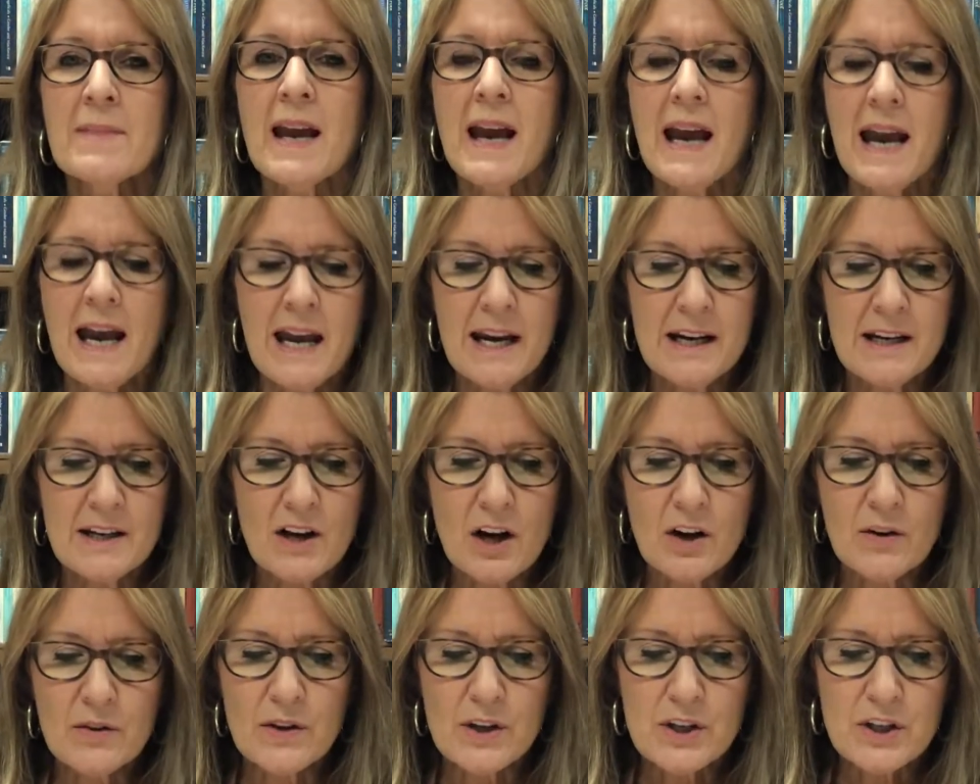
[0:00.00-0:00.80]
And
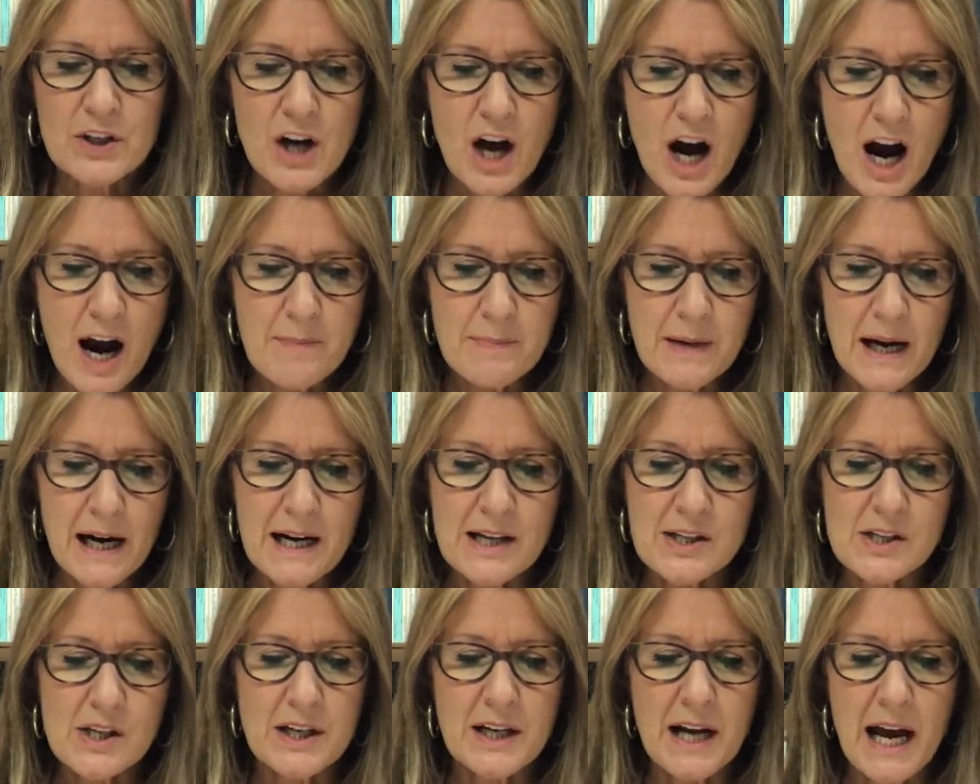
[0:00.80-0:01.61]
on the timeline, I
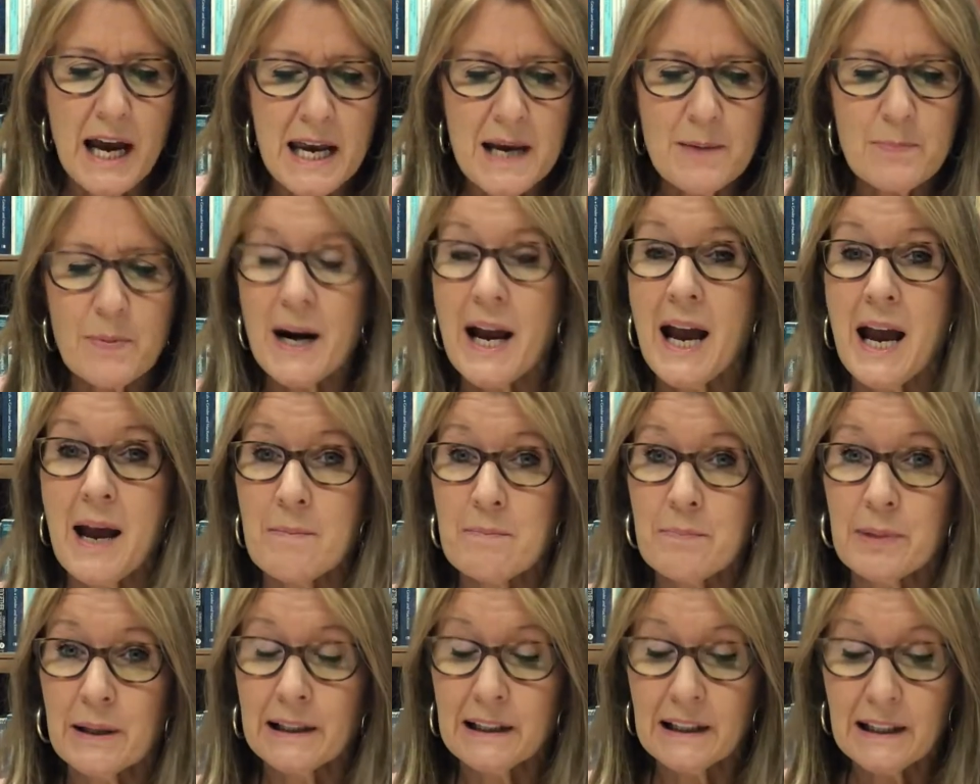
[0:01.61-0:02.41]
said, Abraham
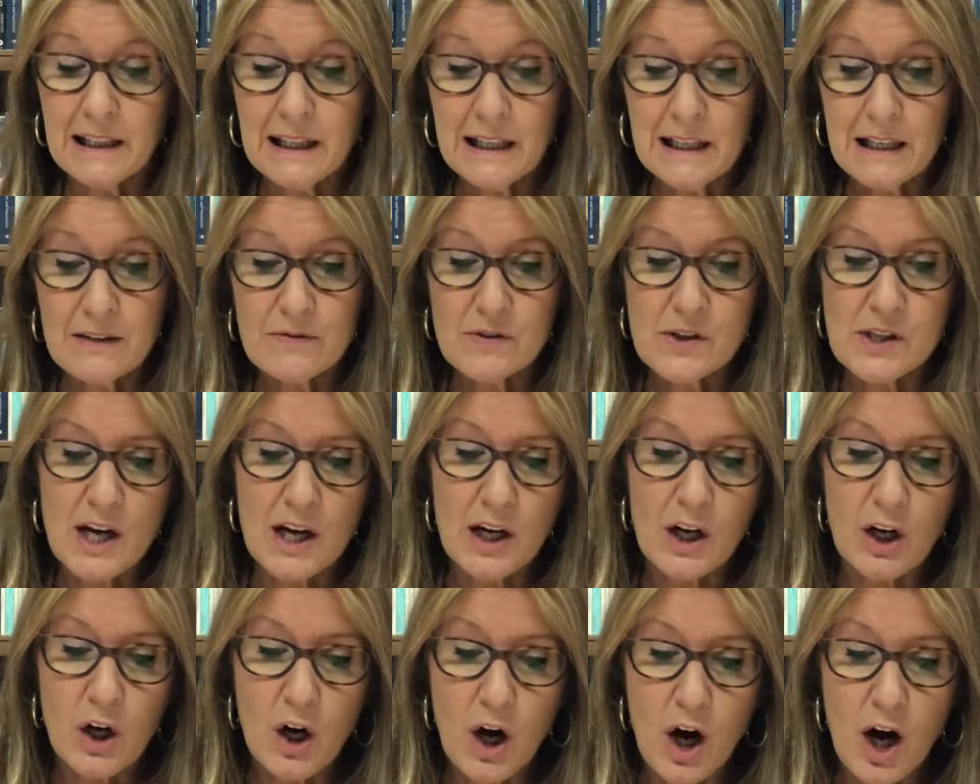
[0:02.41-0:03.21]
believes
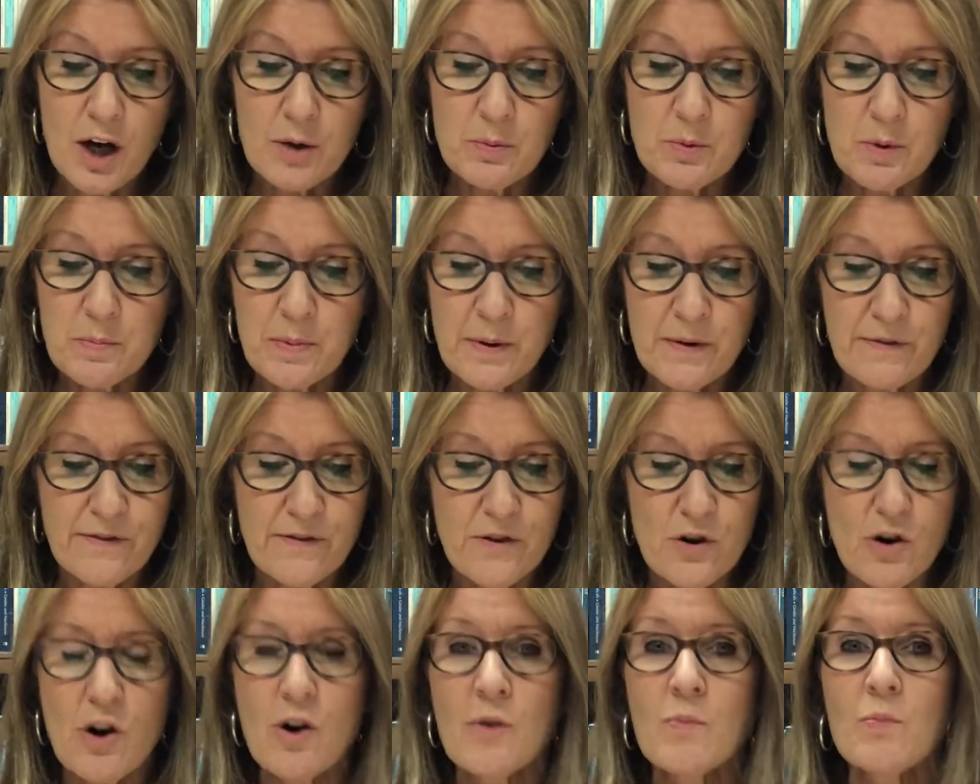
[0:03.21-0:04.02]
that God will
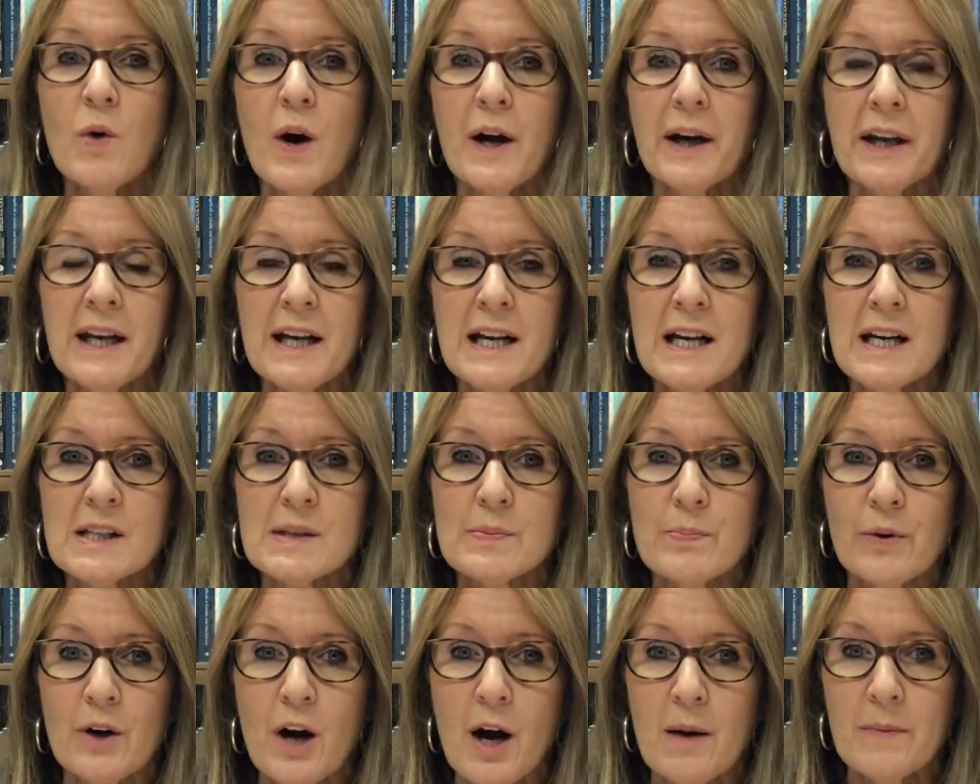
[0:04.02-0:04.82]
perform what he has
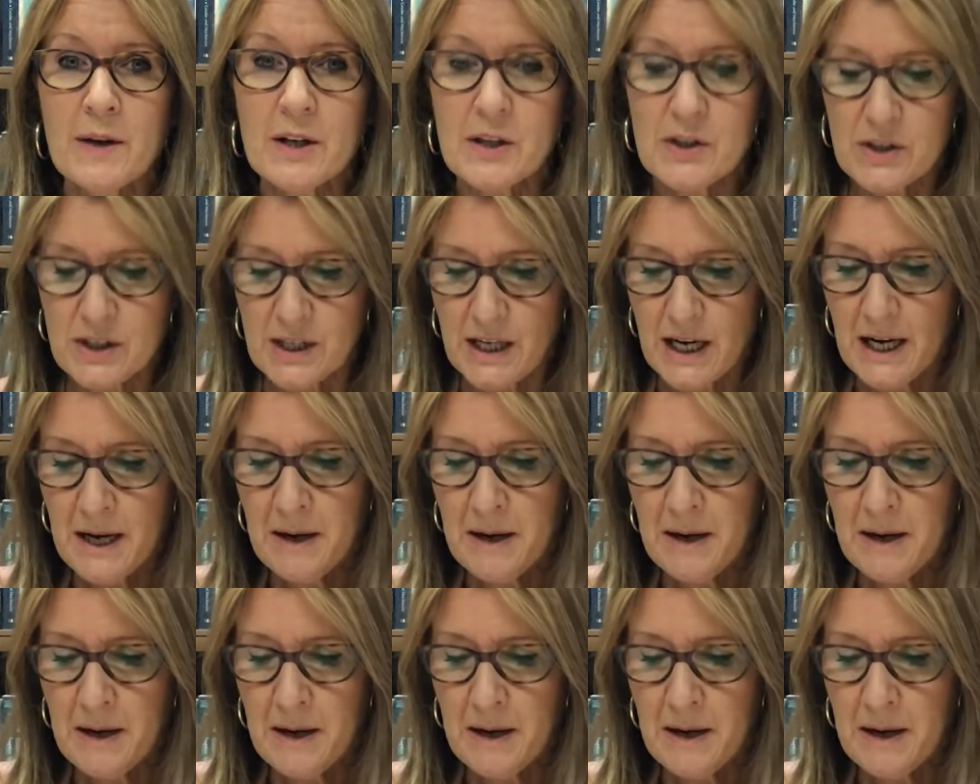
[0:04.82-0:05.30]
promised.